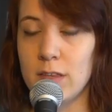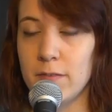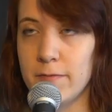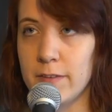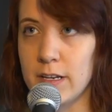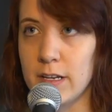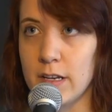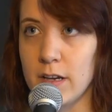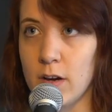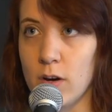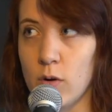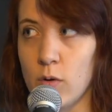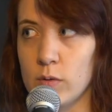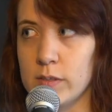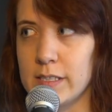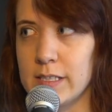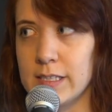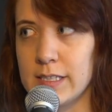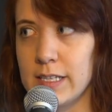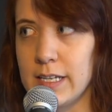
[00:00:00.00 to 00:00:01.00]
video,
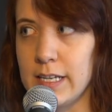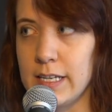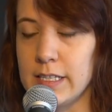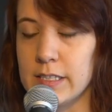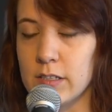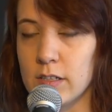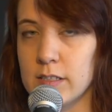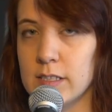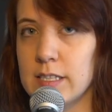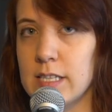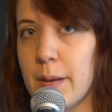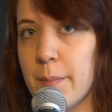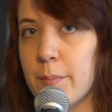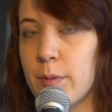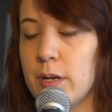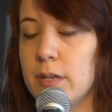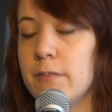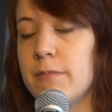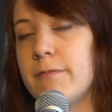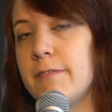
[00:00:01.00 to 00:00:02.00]
since it is on
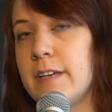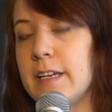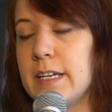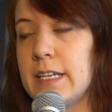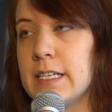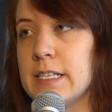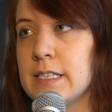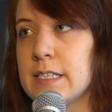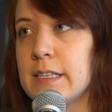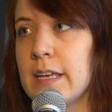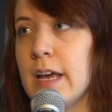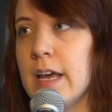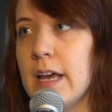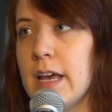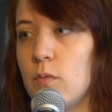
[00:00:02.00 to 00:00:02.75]
separate feeds,